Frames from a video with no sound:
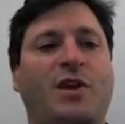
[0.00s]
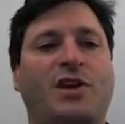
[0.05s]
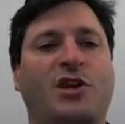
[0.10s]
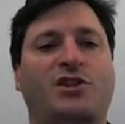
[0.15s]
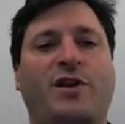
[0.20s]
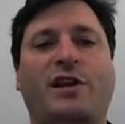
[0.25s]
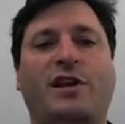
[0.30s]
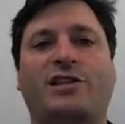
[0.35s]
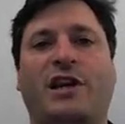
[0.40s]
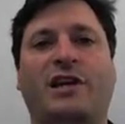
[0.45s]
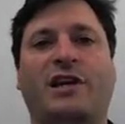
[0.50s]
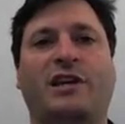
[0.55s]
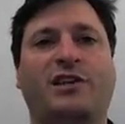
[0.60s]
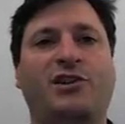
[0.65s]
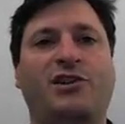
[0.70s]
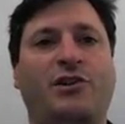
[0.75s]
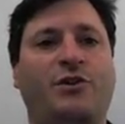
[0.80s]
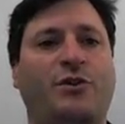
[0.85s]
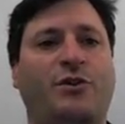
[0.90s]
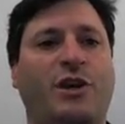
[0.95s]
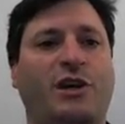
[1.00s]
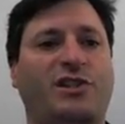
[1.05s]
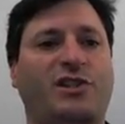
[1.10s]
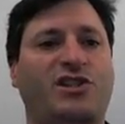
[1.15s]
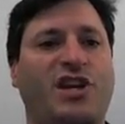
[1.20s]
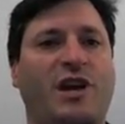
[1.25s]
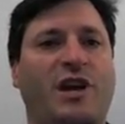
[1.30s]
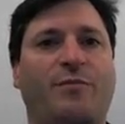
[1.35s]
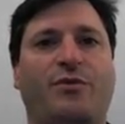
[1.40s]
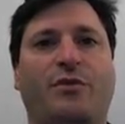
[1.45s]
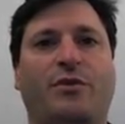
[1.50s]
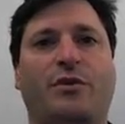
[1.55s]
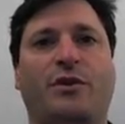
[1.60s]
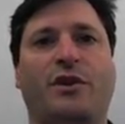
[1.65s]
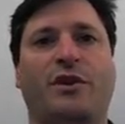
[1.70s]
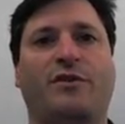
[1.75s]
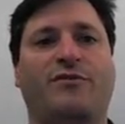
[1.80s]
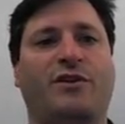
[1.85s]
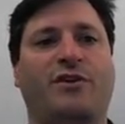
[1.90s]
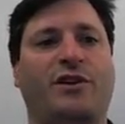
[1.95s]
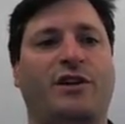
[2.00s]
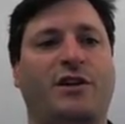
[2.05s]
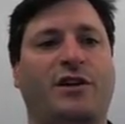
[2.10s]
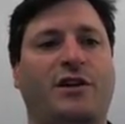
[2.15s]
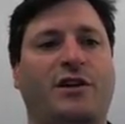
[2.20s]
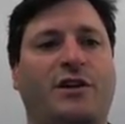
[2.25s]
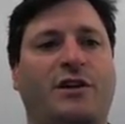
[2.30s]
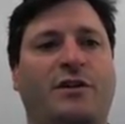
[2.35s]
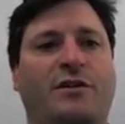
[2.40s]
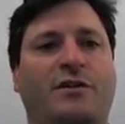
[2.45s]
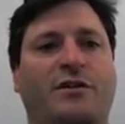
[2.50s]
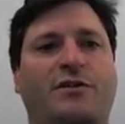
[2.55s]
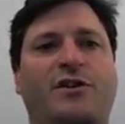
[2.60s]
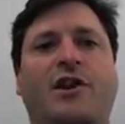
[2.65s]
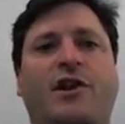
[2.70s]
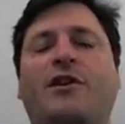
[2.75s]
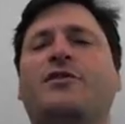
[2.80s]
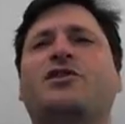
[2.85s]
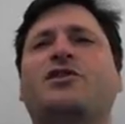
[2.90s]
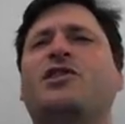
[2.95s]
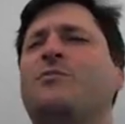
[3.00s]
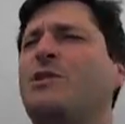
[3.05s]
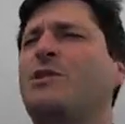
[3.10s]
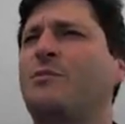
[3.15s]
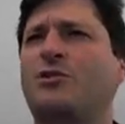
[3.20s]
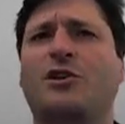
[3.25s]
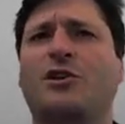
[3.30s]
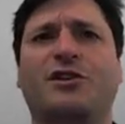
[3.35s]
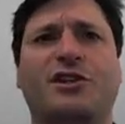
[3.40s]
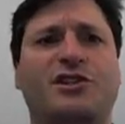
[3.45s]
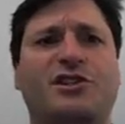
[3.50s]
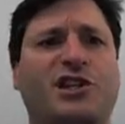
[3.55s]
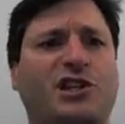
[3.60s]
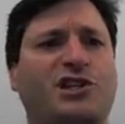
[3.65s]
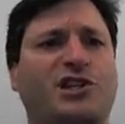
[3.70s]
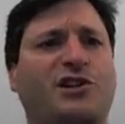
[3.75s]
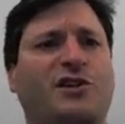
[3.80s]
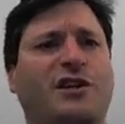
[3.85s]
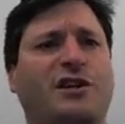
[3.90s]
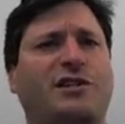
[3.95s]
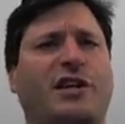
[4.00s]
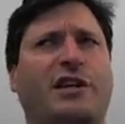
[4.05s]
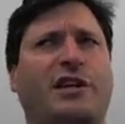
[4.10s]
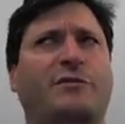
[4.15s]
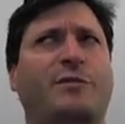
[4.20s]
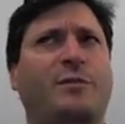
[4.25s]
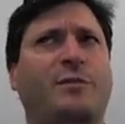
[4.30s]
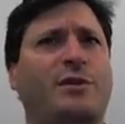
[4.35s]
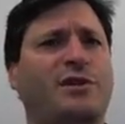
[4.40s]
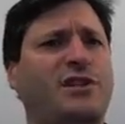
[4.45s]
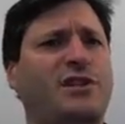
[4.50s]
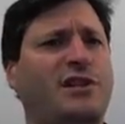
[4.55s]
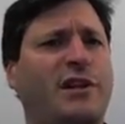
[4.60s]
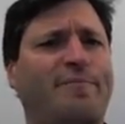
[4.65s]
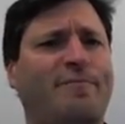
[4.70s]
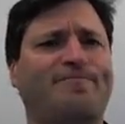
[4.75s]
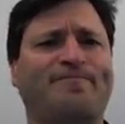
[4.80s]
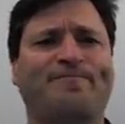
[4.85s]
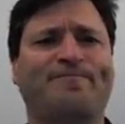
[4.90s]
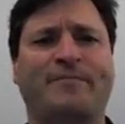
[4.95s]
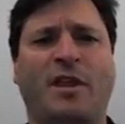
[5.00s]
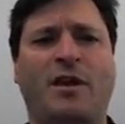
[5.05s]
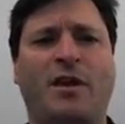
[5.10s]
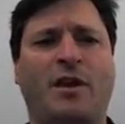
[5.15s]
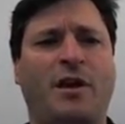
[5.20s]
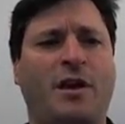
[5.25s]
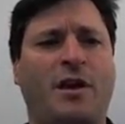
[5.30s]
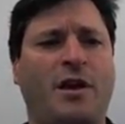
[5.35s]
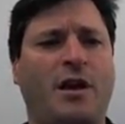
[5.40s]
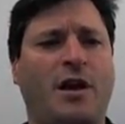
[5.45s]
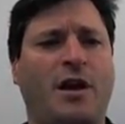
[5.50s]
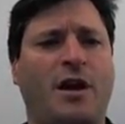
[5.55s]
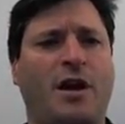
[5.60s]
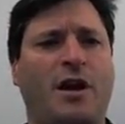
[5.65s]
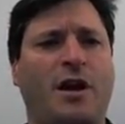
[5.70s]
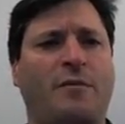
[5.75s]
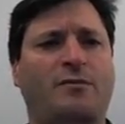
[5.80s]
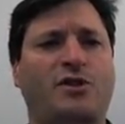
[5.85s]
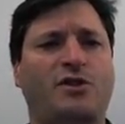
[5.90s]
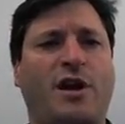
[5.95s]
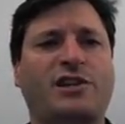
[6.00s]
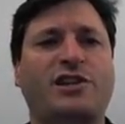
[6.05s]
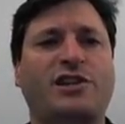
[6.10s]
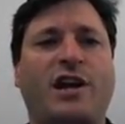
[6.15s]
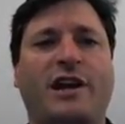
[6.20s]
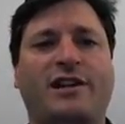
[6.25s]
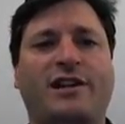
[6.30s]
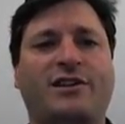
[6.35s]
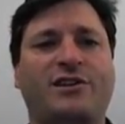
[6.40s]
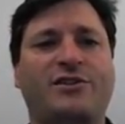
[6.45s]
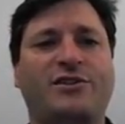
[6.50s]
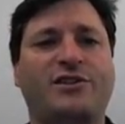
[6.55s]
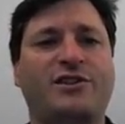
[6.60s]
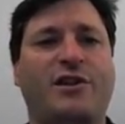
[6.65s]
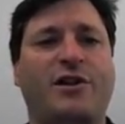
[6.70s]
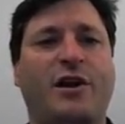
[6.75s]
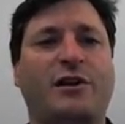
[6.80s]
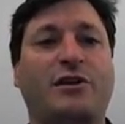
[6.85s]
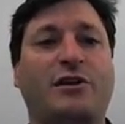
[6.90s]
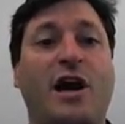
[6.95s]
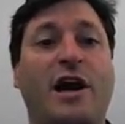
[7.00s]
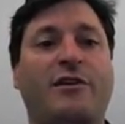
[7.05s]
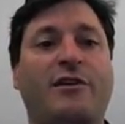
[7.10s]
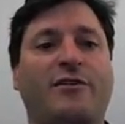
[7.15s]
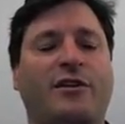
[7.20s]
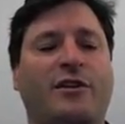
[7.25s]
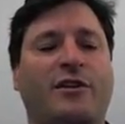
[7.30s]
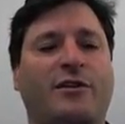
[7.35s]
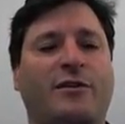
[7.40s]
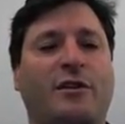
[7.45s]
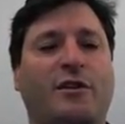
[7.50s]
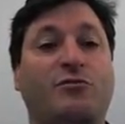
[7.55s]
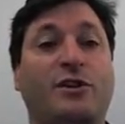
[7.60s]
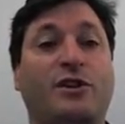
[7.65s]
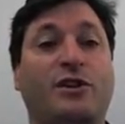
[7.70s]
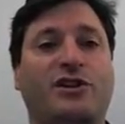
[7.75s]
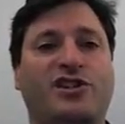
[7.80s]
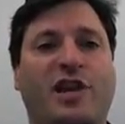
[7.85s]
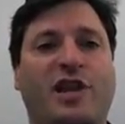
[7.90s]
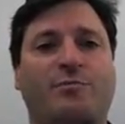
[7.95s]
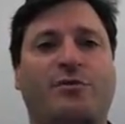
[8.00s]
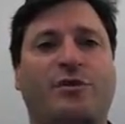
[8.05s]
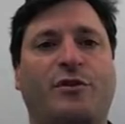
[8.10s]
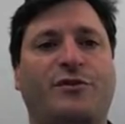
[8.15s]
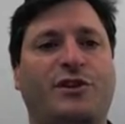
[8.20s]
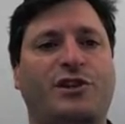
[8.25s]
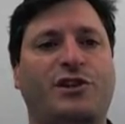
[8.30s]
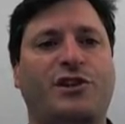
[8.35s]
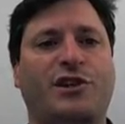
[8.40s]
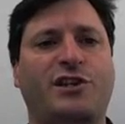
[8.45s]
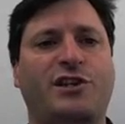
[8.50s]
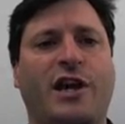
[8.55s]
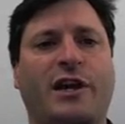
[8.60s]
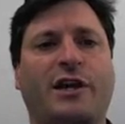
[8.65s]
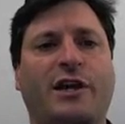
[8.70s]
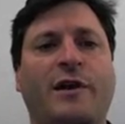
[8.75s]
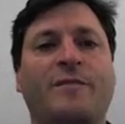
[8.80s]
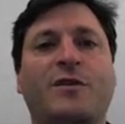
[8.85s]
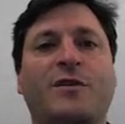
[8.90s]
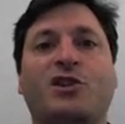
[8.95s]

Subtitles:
So actually, I can show you an example of this is sometimes called a dictionary attack. Maybe I said that. So actually, this is a real example of a dictionary attack.